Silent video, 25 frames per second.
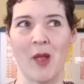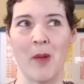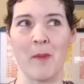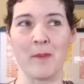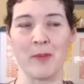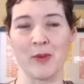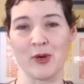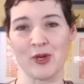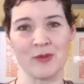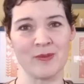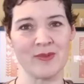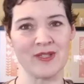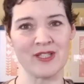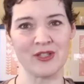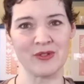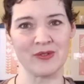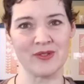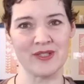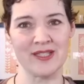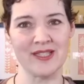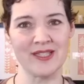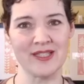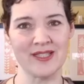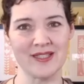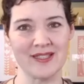murder
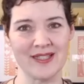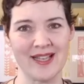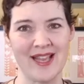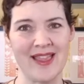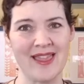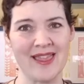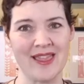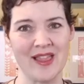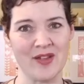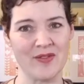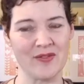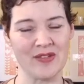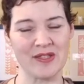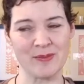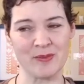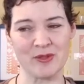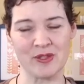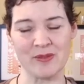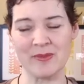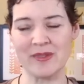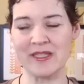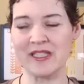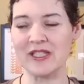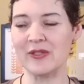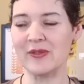mysteries. He loves
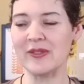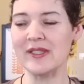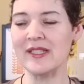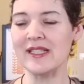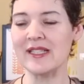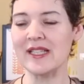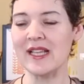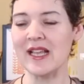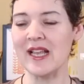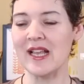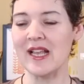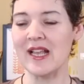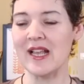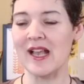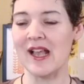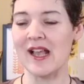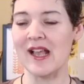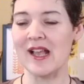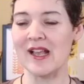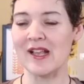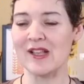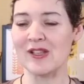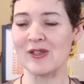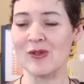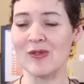murder mysteries,
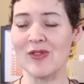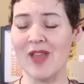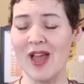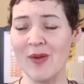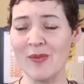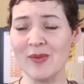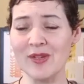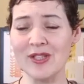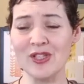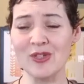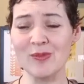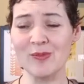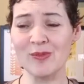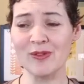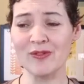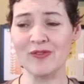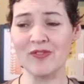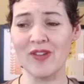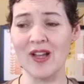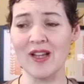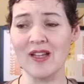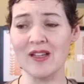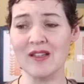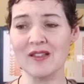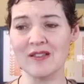so that was super
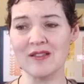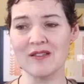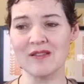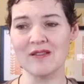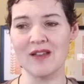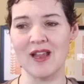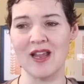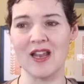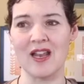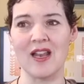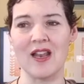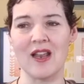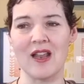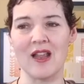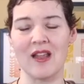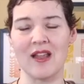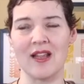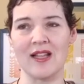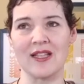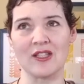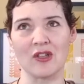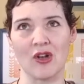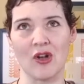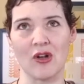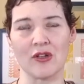fun. And
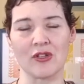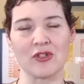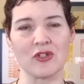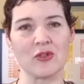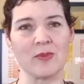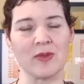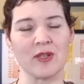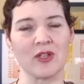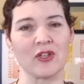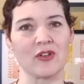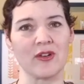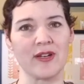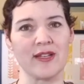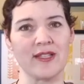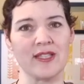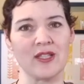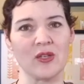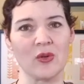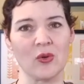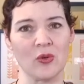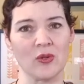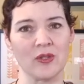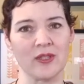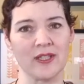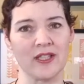it's also been crazy
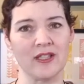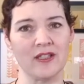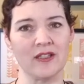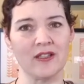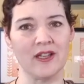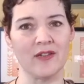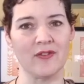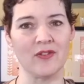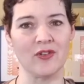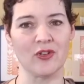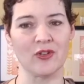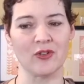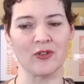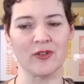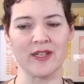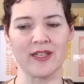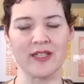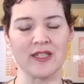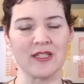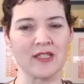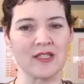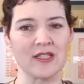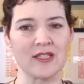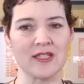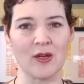cold here. If you're
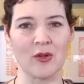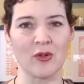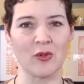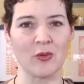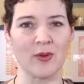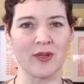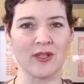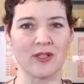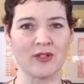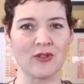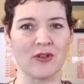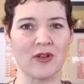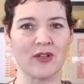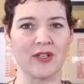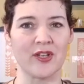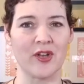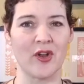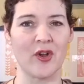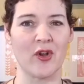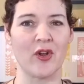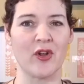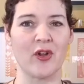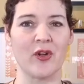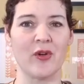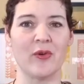in southwestern
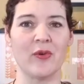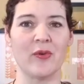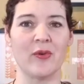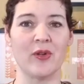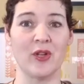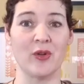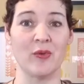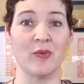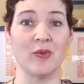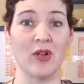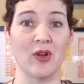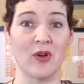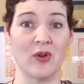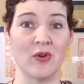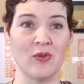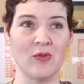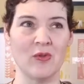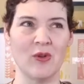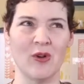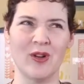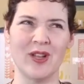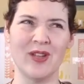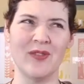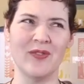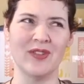Ontario, you know,
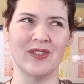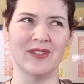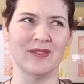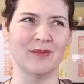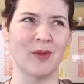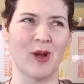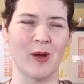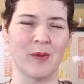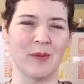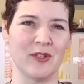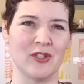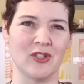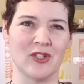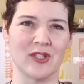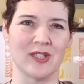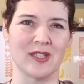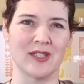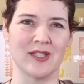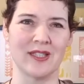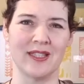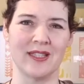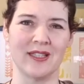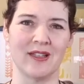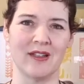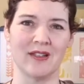or even probably
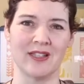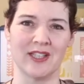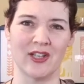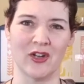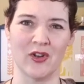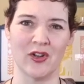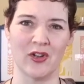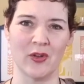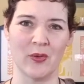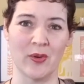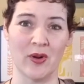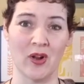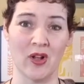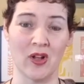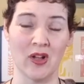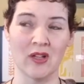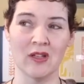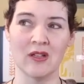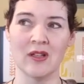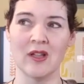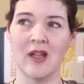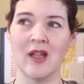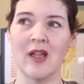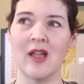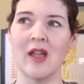just in Ontario at
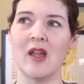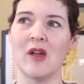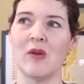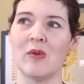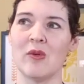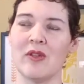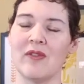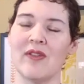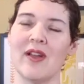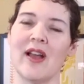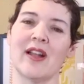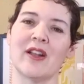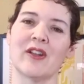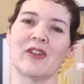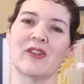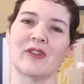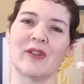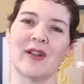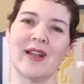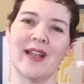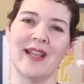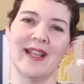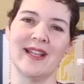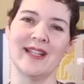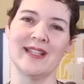all, we've had
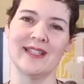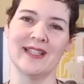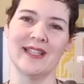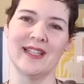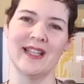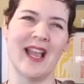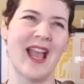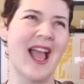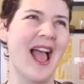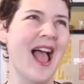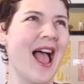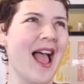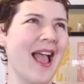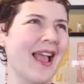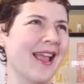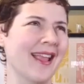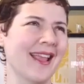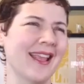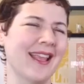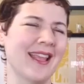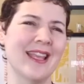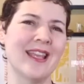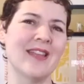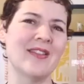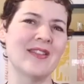crazy
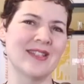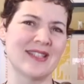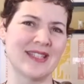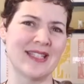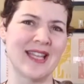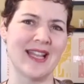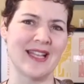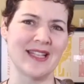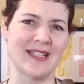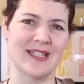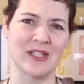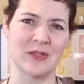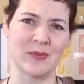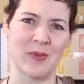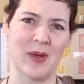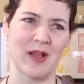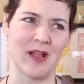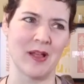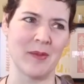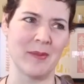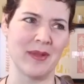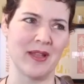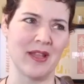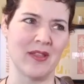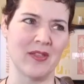in the States as well.
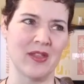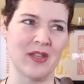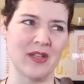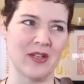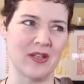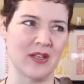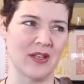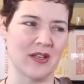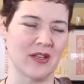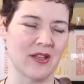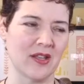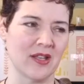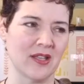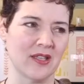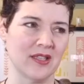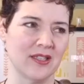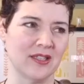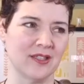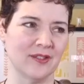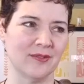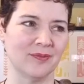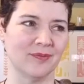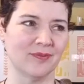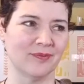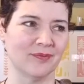I mean, then
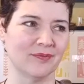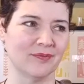I